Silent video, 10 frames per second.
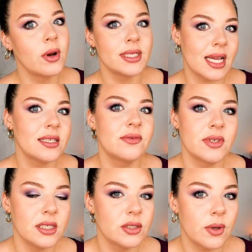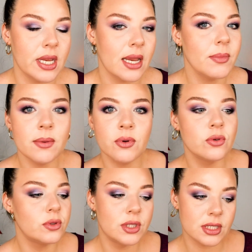intense Vanilla 28, people
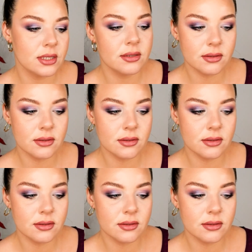who just